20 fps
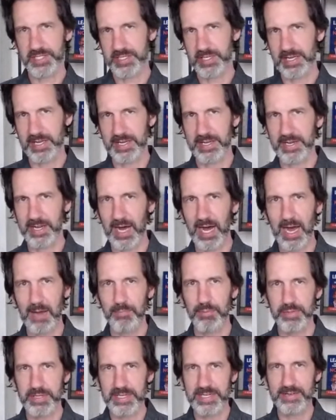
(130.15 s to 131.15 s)
And I
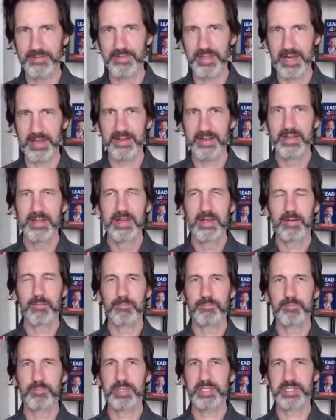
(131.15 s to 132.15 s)
believe that
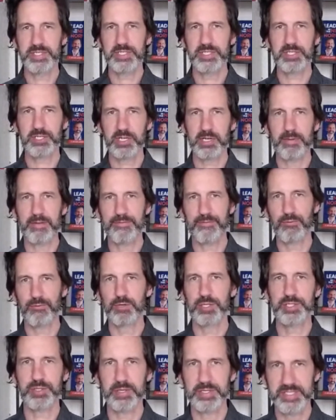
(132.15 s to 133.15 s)
businesses are going to be
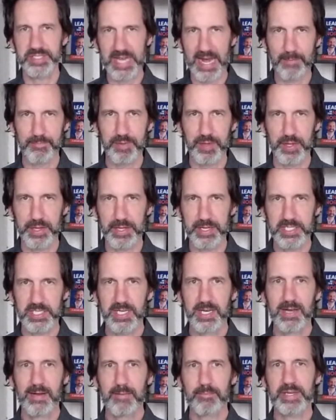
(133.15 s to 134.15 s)
forced to adapt to
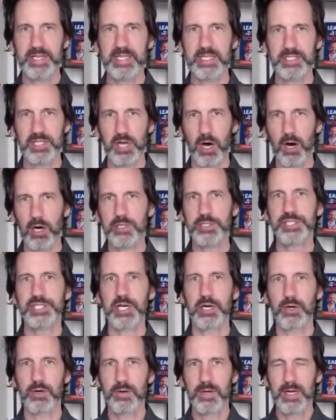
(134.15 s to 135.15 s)
this because
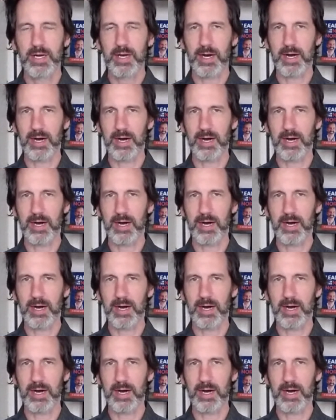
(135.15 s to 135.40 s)
also